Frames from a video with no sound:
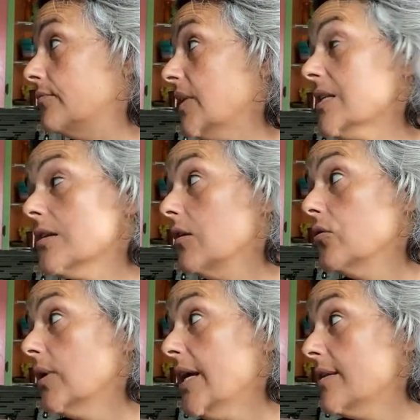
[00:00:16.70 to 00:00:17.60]
That's not
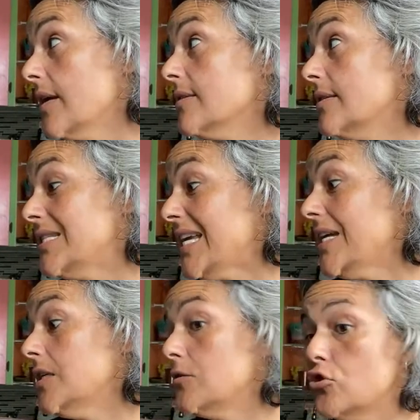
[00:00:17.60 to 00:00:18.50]
okay. That is
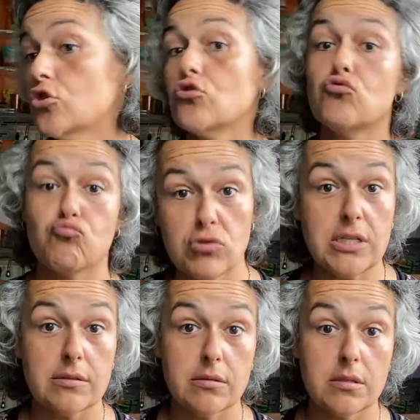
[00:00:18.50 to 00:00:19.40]

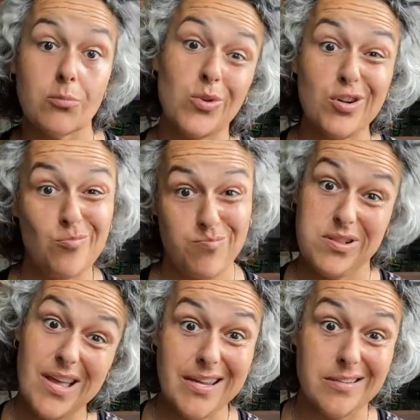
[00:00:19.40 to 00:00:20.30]
dangerous. And we don't
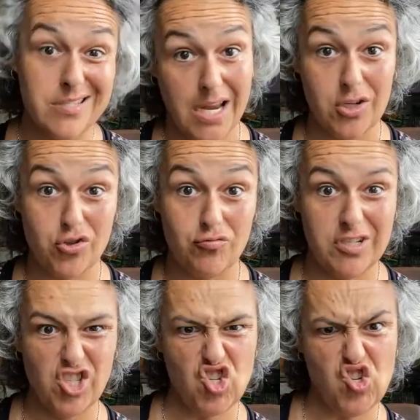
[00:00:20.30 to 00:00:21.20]
play
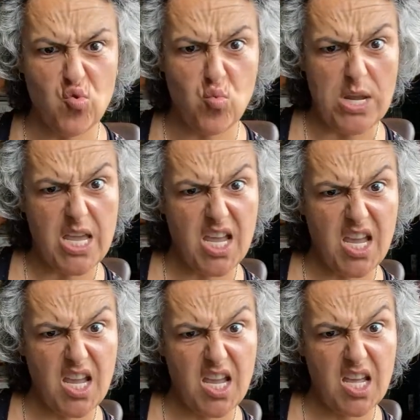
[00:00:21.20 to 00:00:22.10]
dangerous, do
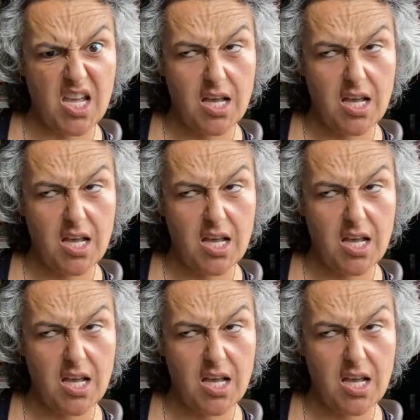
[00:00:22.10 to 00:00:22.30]
we?